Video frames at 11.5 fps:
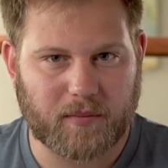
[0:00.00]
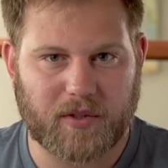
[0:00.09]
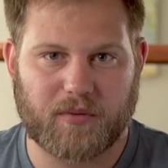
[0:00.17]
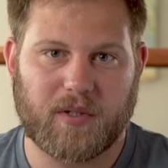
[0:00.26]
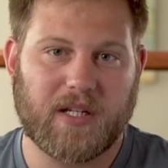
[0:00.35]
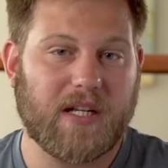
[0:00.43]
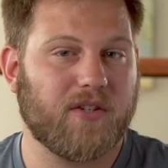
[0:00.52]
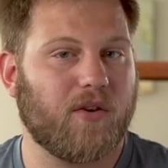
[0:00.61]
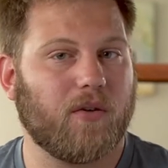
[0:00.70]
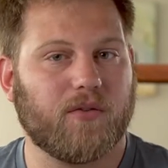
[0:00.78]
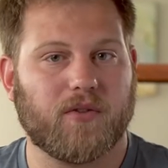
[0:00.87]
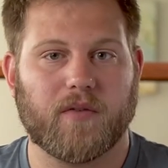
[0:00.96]
between
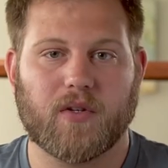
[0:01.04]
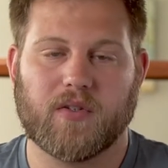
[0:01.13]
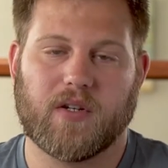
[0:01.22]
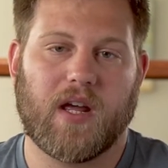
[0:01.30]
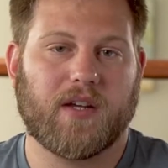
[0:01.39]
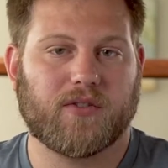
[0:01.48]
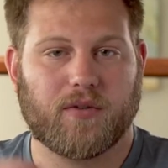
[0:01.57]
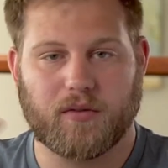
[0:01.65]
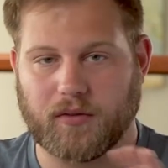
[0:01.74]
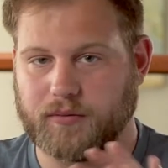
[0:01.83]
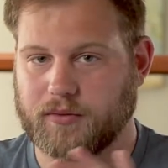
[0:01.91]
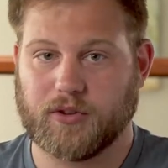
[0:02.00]
internal servers and external